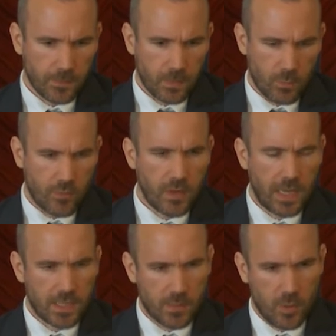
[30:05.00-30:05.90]

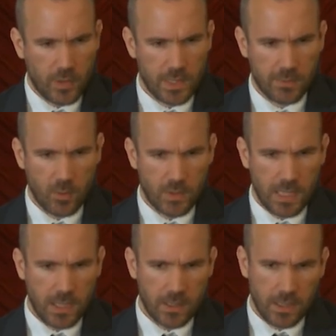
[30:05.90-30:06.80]
reflect upon his
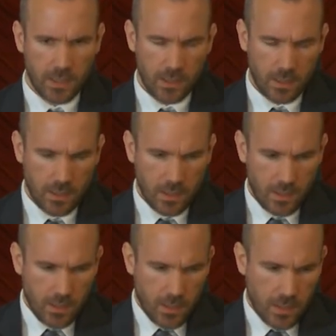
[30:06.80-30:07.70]
mortality.
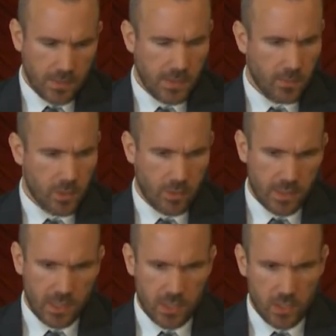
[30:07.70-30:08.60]
In some
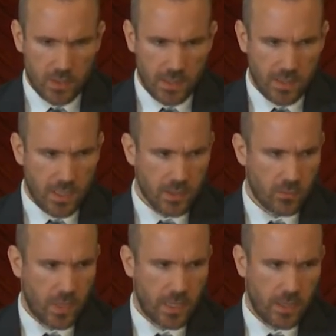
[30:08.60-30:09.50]
jurisdictions, he's asked to
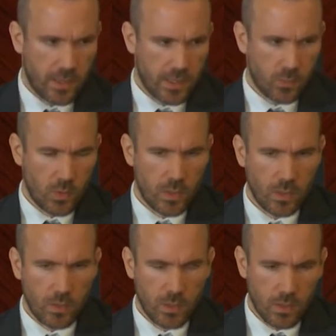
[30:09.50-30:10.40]
write out his
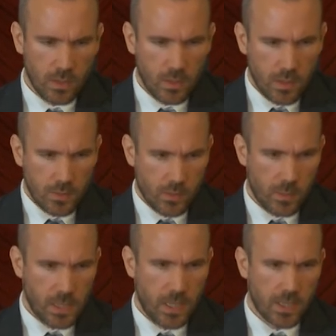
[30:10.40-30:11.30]
will. So he's
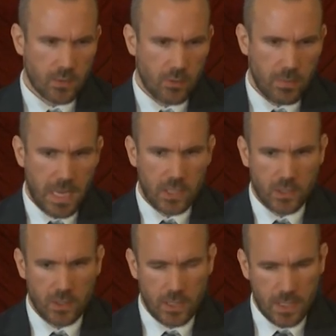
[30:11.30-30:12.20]
been asked to
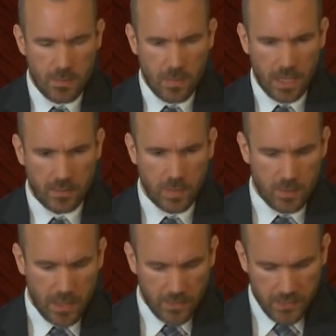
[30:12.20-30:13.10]
imagine that he might be
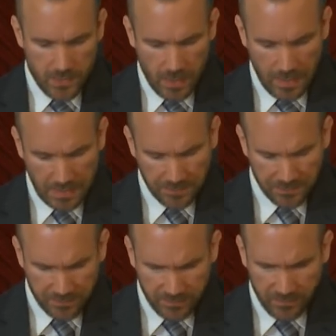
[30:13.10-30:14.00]
about to die.
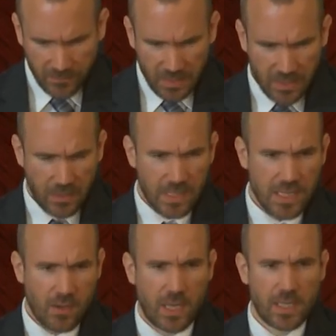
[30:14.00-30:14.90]
Now, I
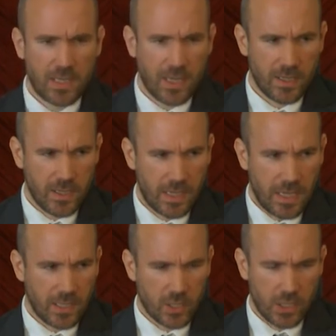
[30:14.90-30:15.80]
doubt any candidate
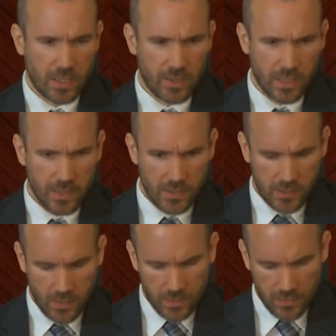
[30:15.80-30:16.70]
actually thinks
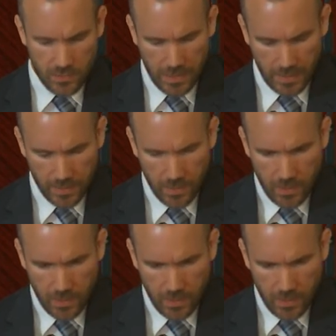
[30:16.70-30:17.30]
he's going to die.